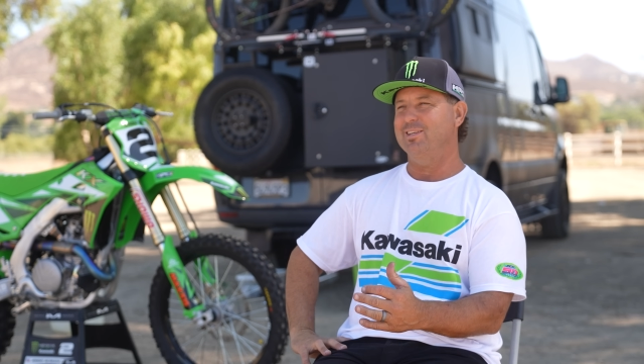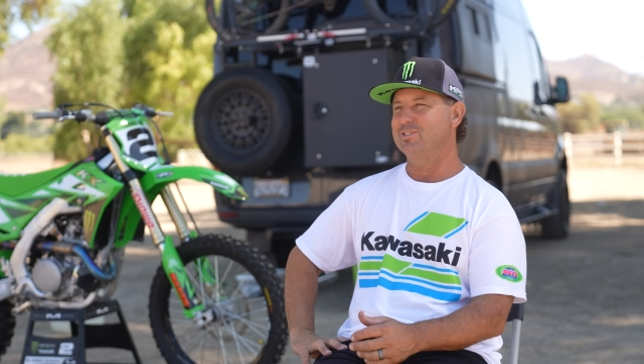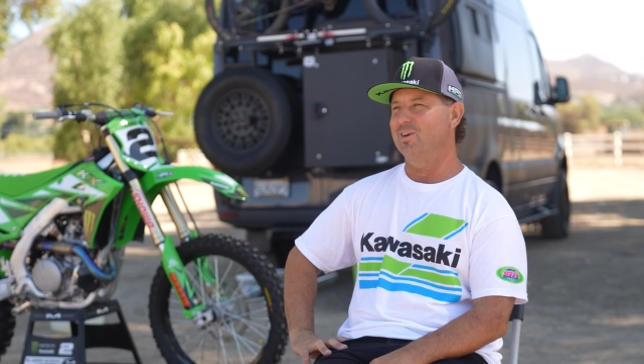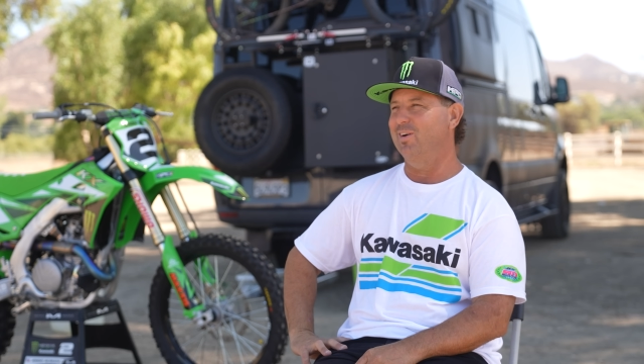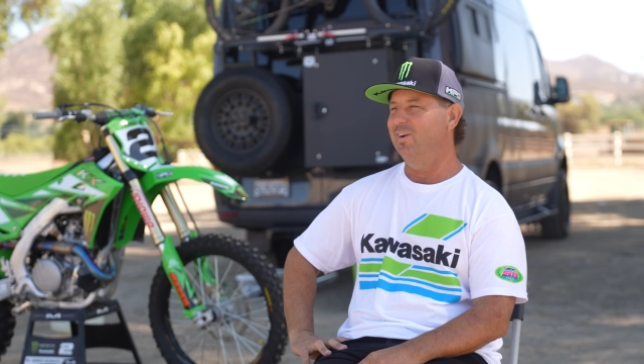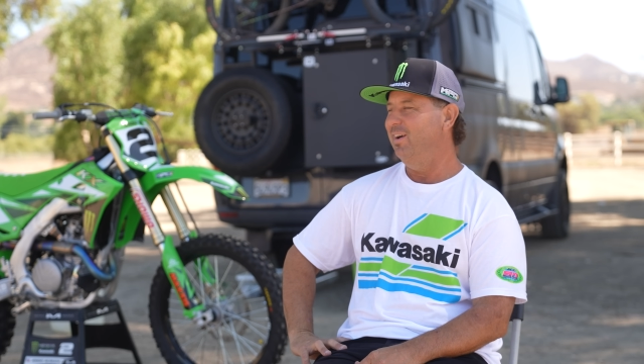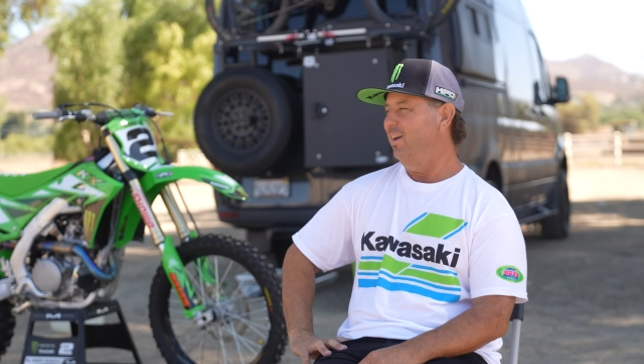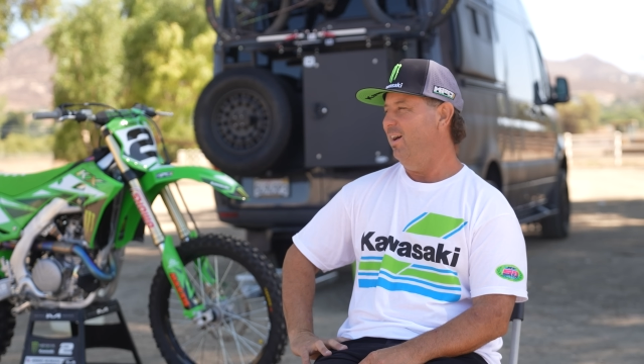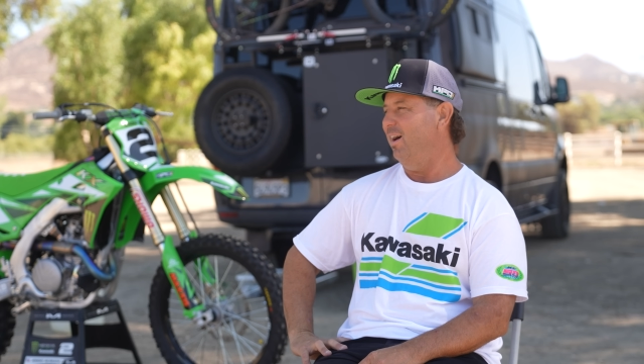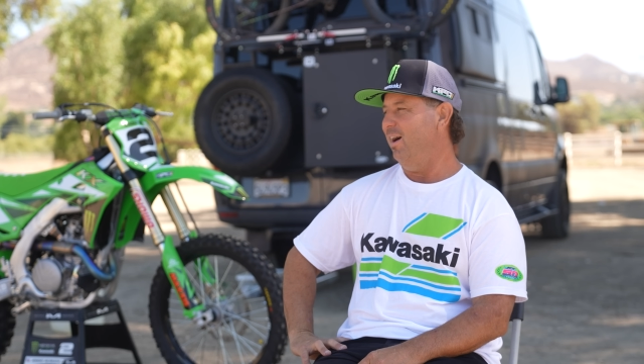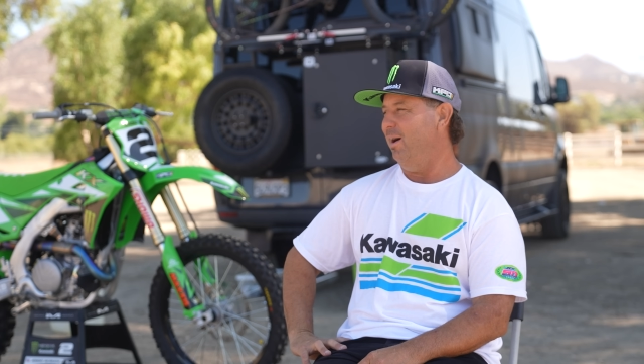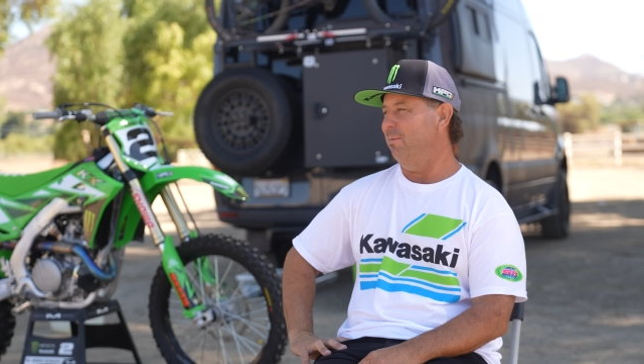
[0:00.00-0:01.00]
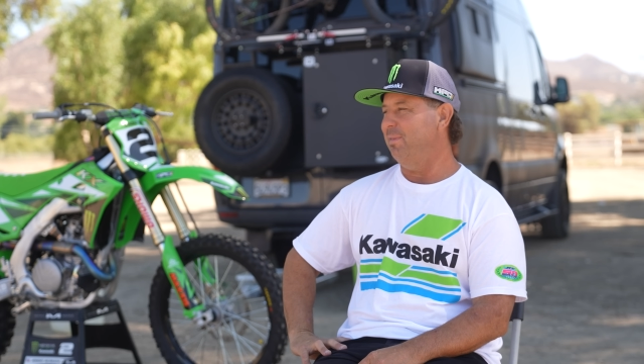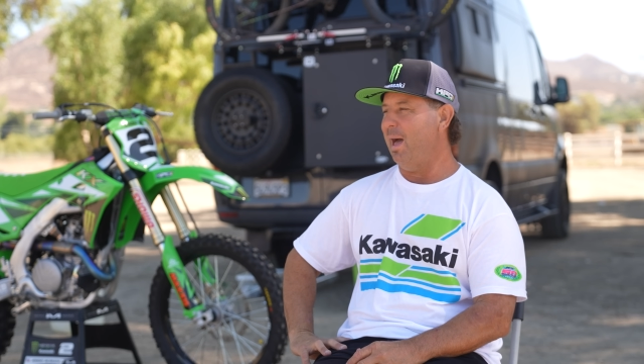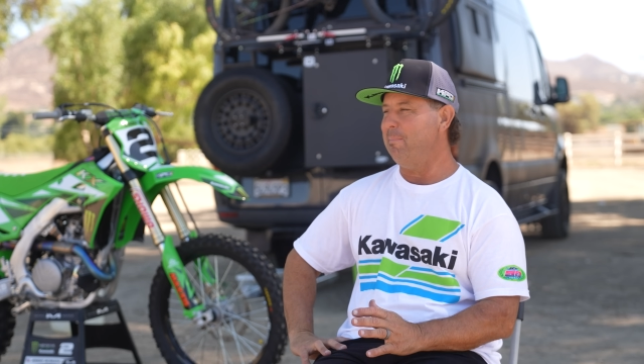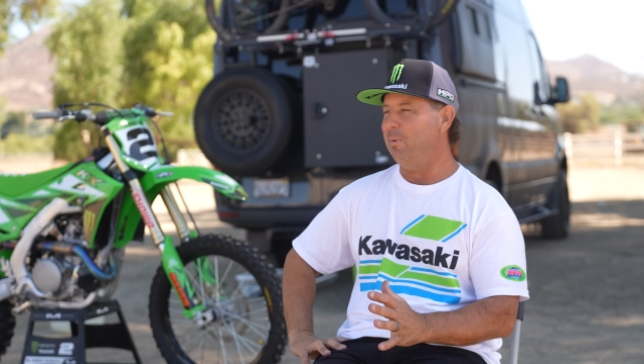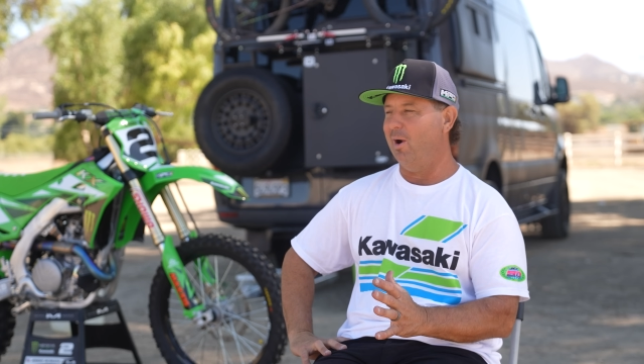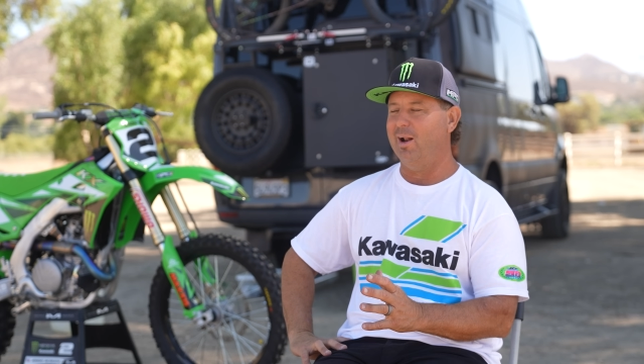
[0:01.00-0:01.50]
So
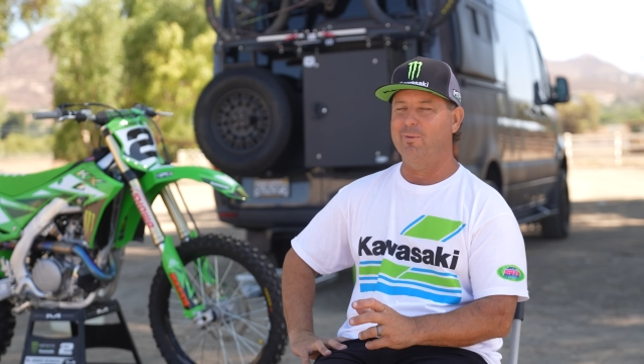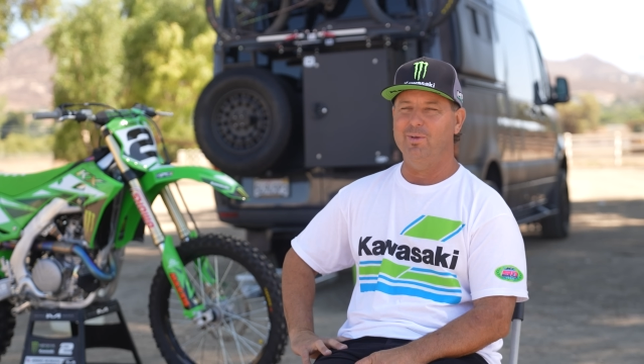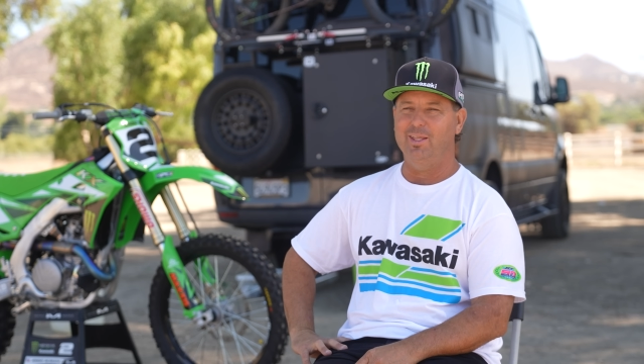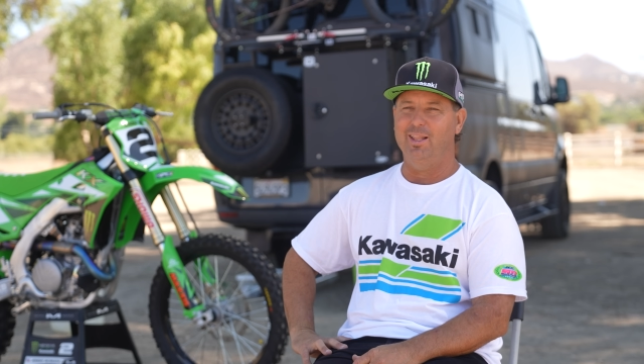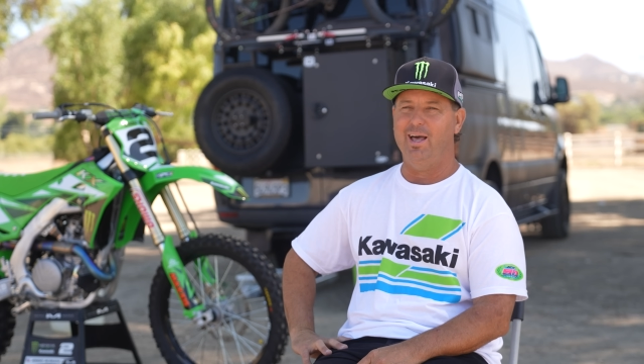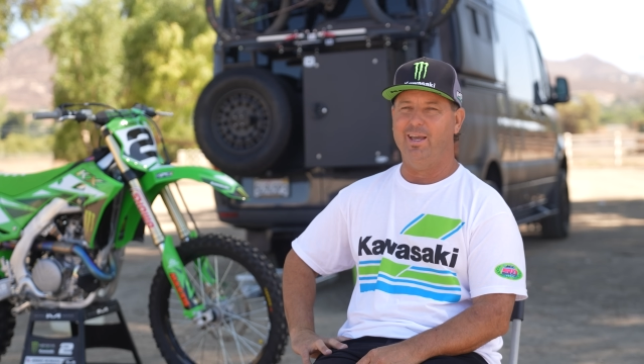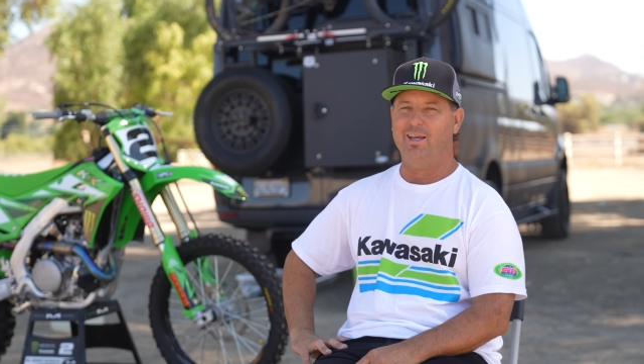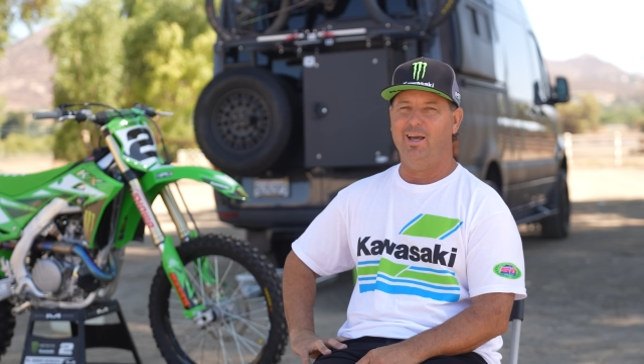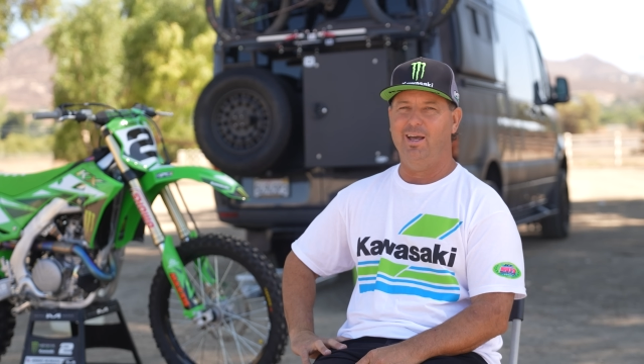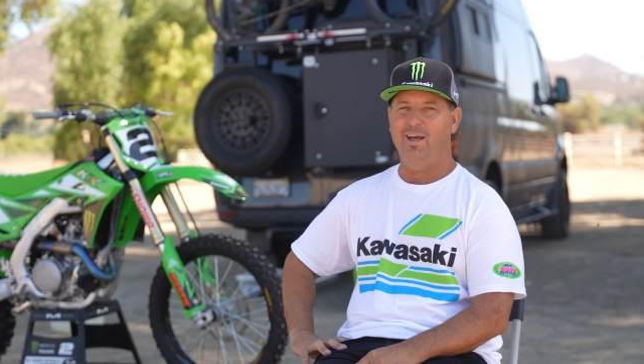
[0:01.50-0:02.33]
that part I really like.